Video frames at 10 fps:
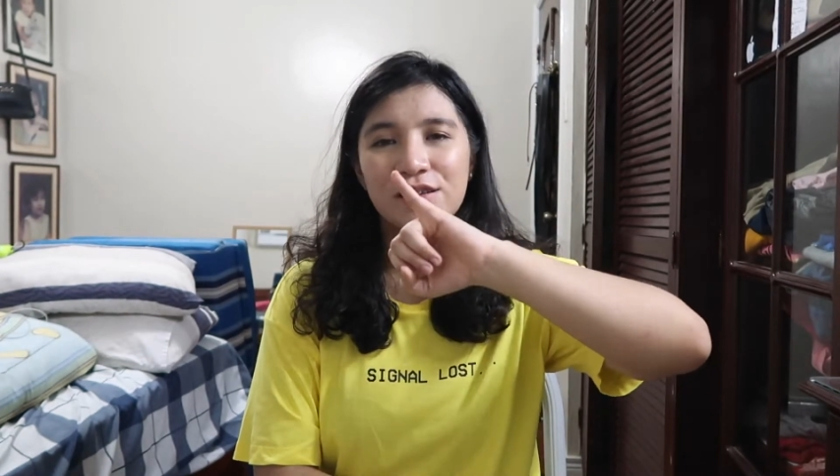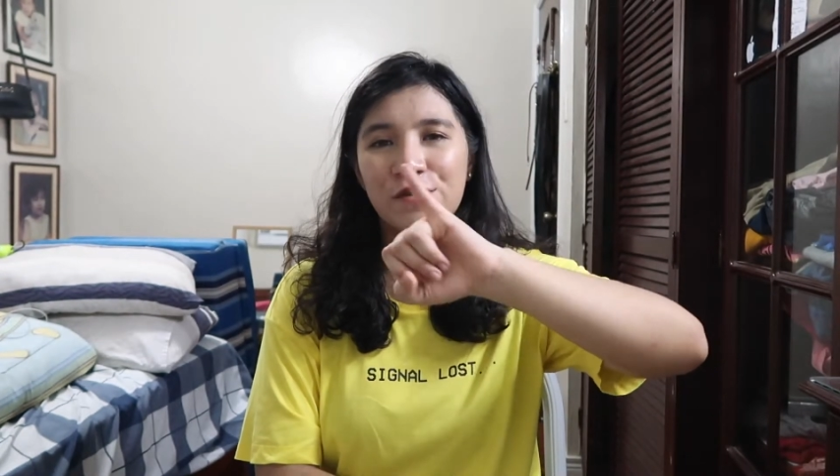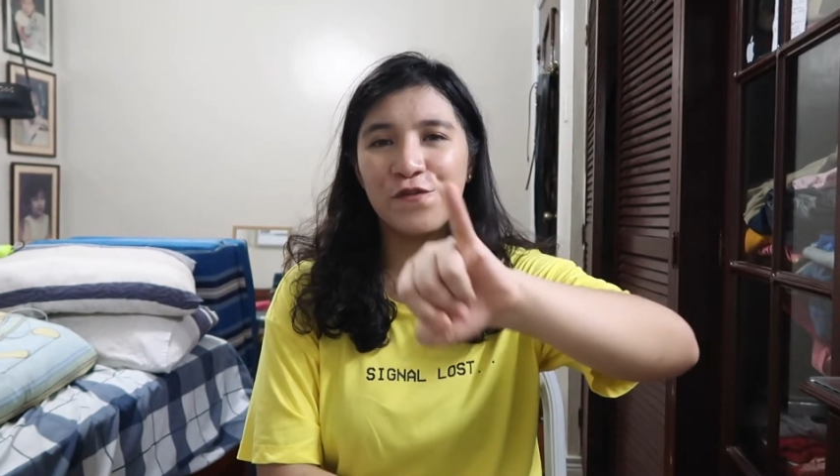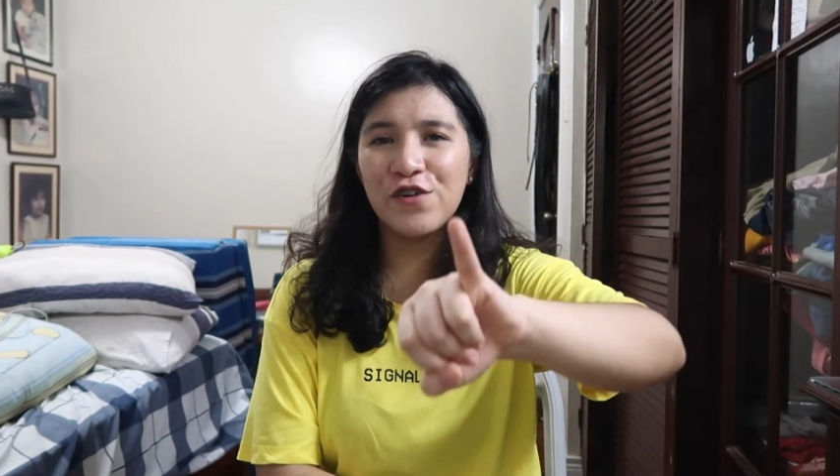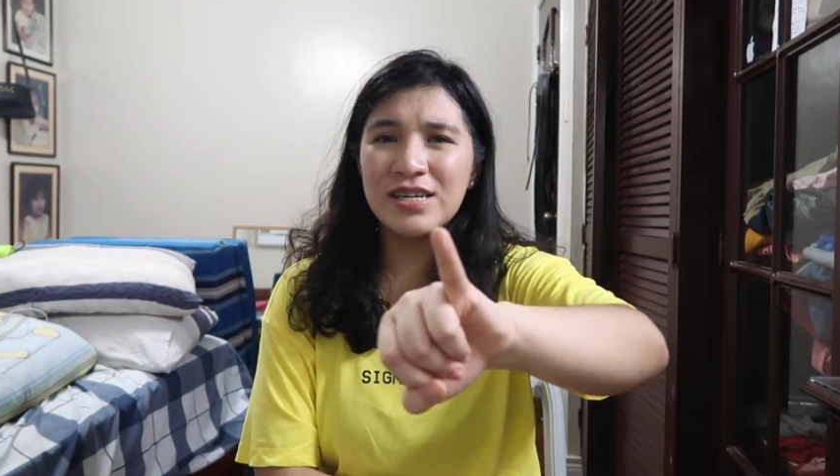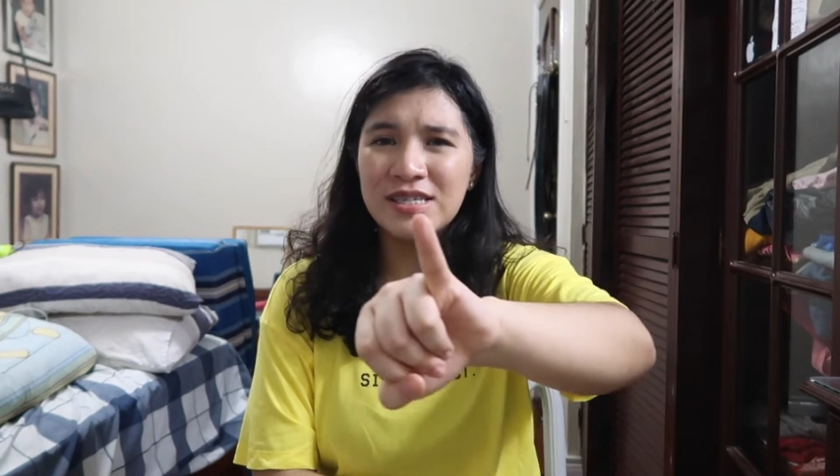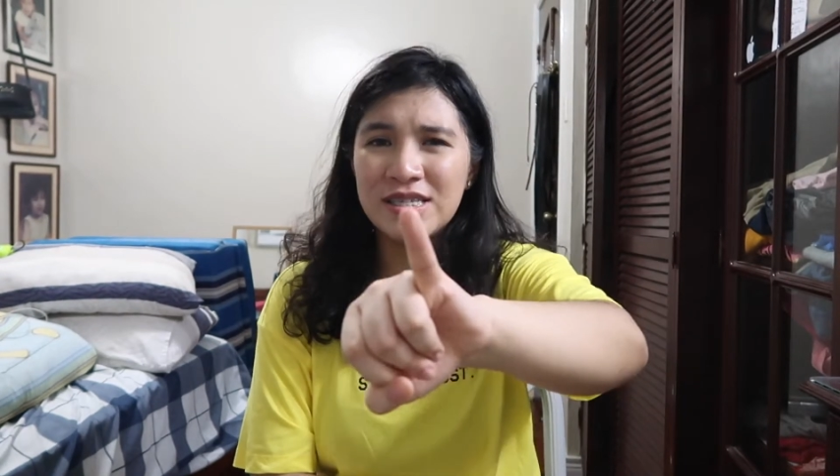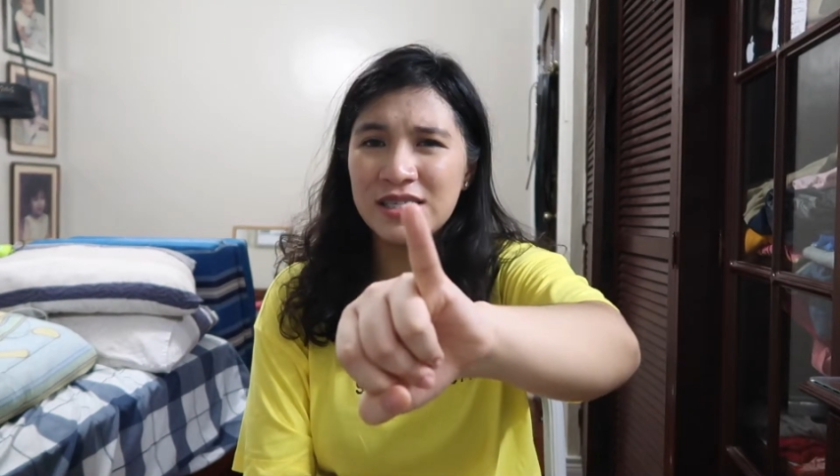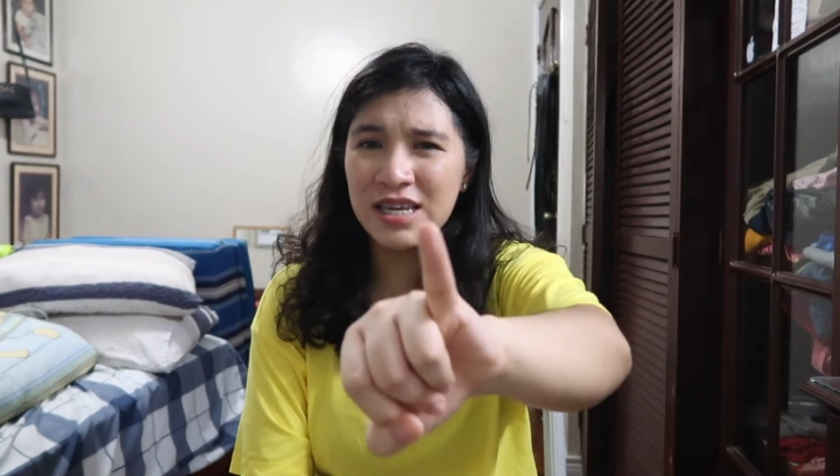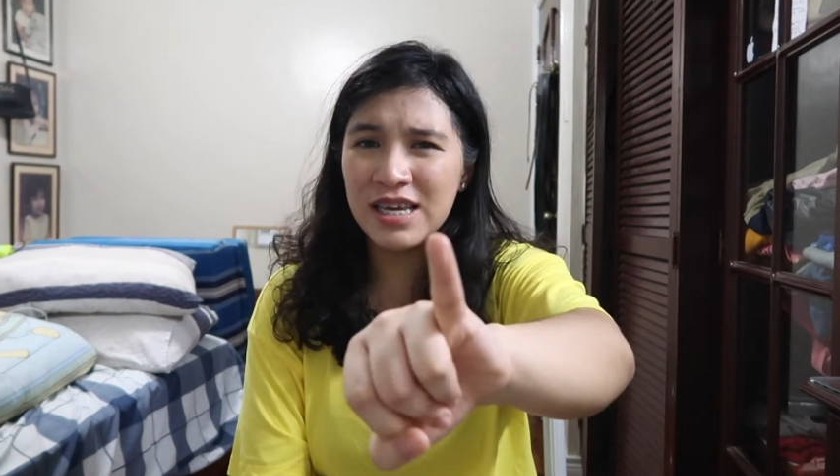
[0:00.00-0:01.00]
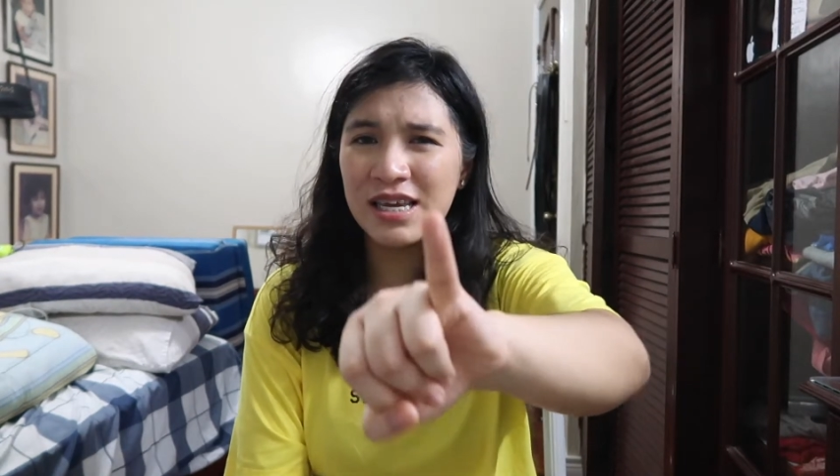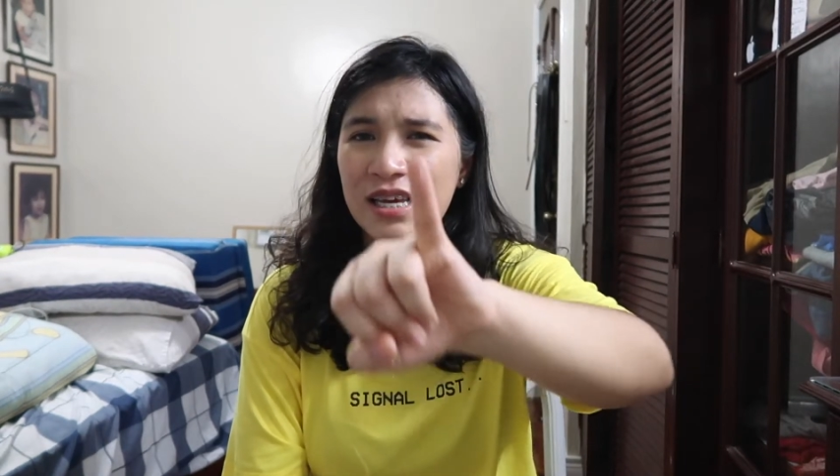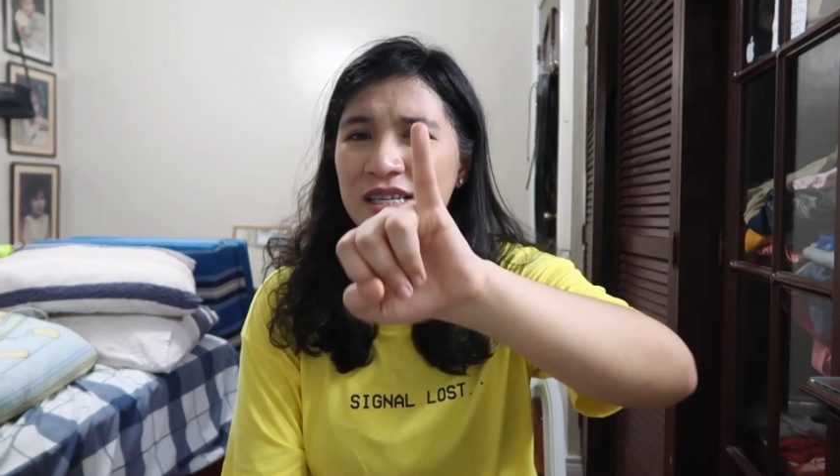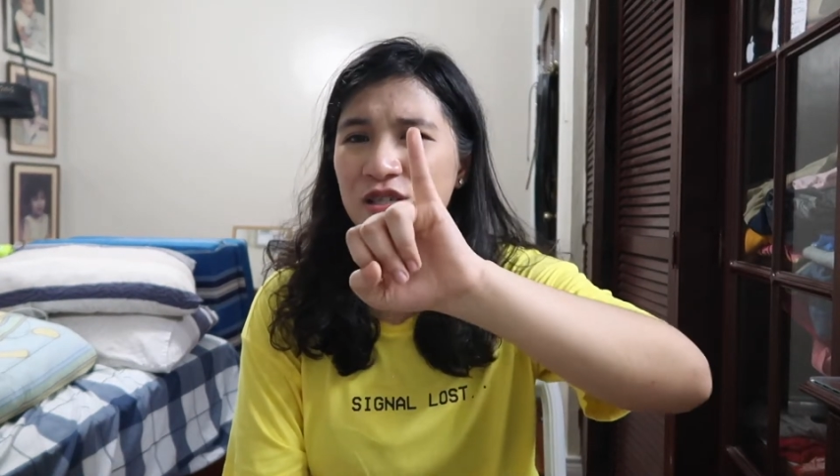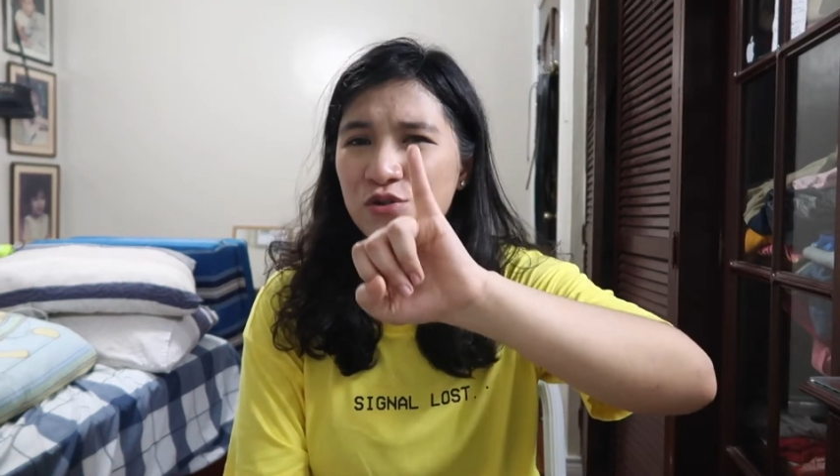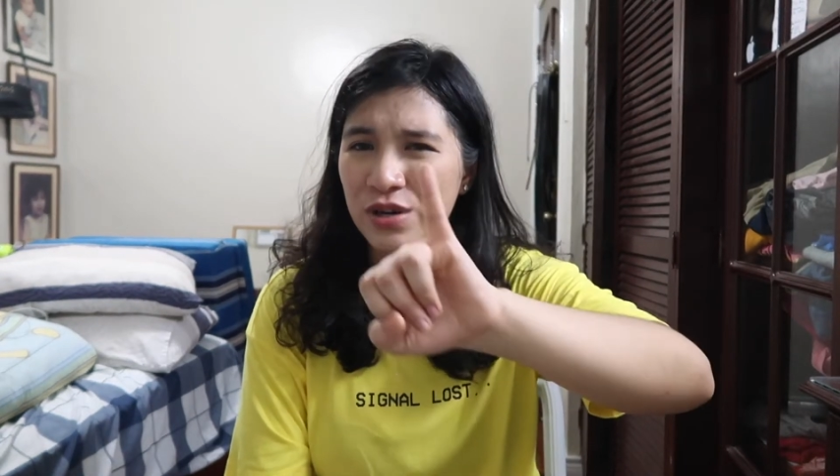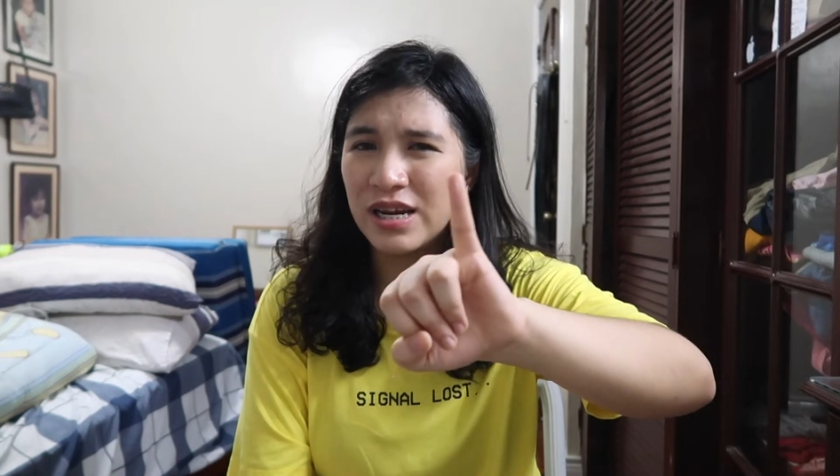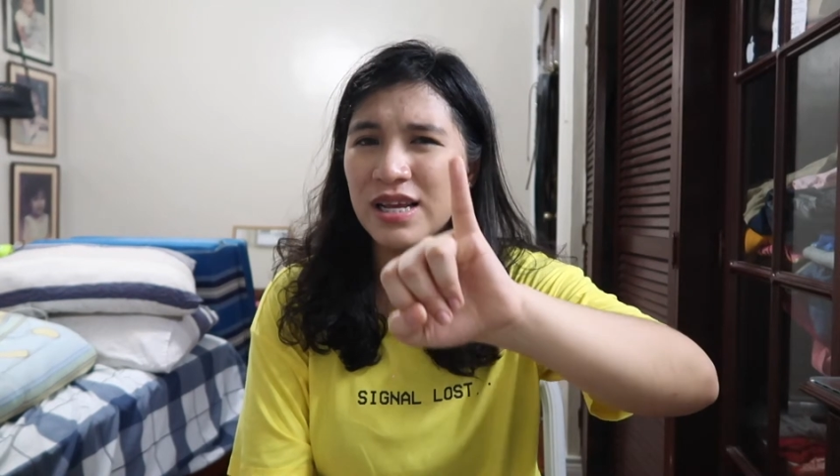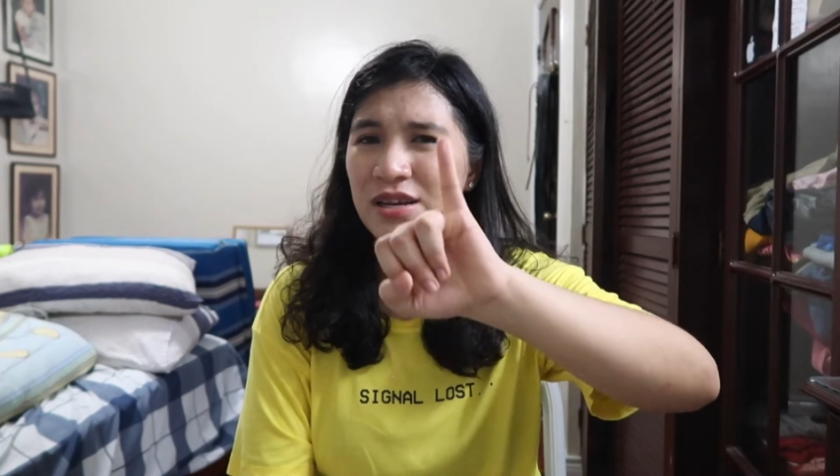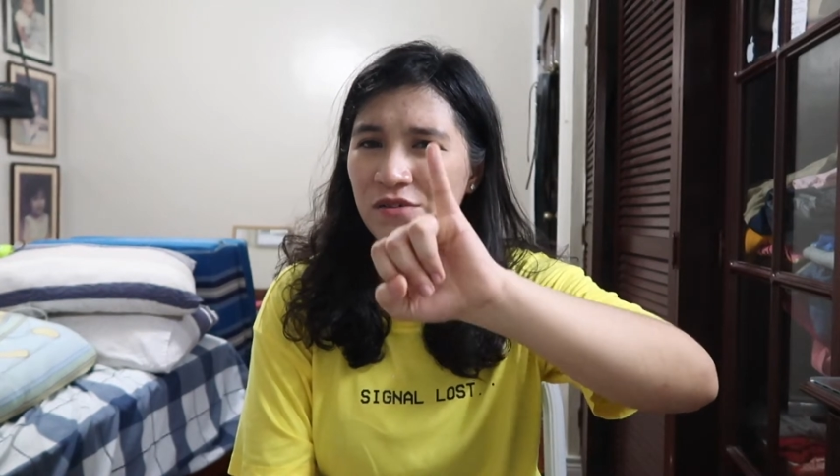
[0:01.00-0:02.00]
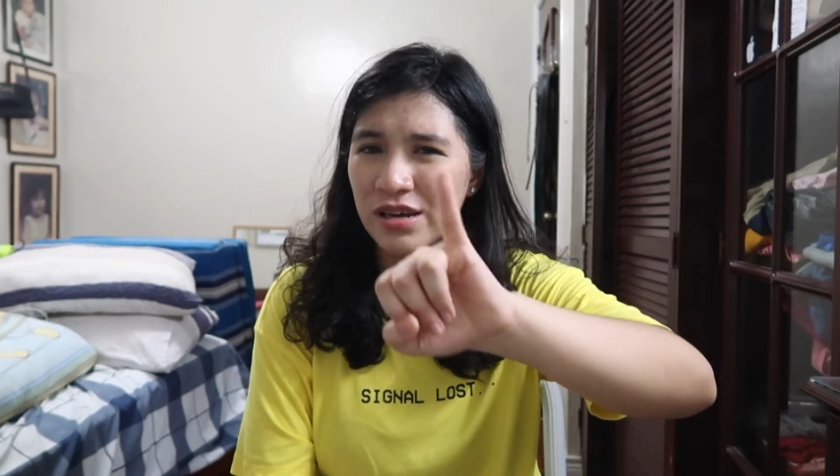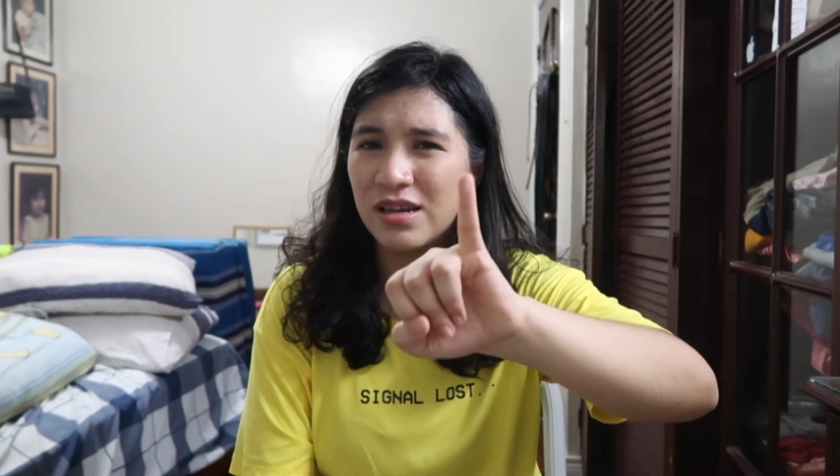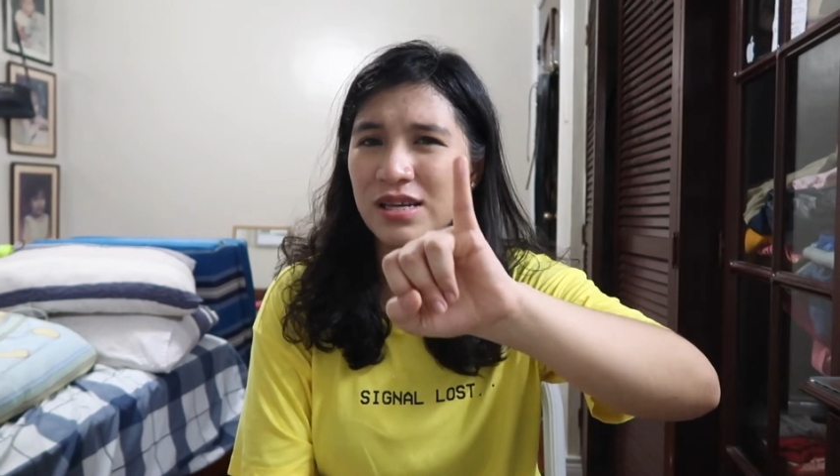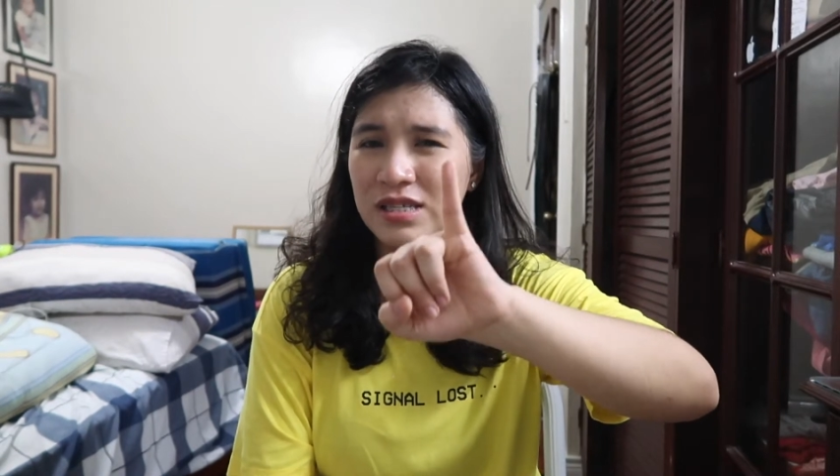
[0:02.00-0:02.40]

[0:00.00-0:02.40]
The first thing is really